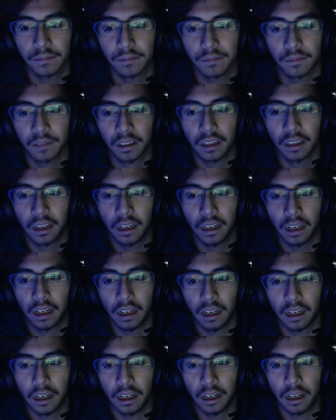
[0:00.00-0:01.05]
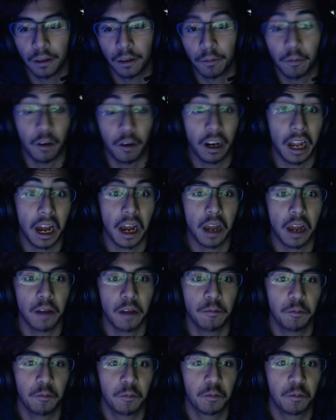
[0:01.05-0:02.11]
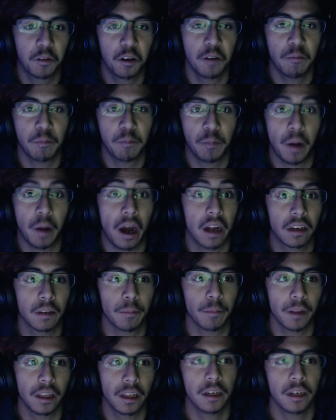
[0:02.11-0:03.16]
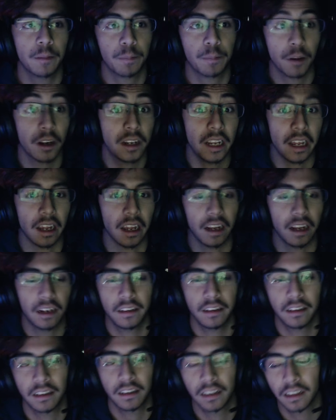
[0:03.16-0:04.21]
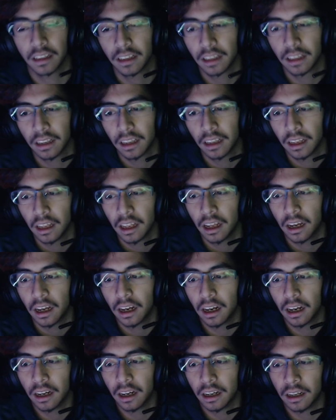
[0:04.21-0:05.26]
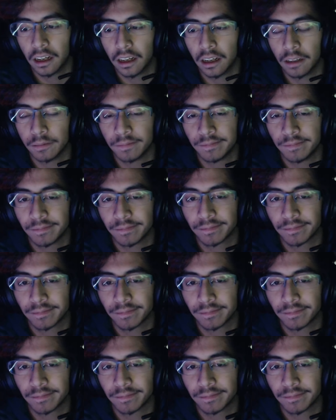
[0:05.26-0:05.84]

uh, what I could possibly predict. Um,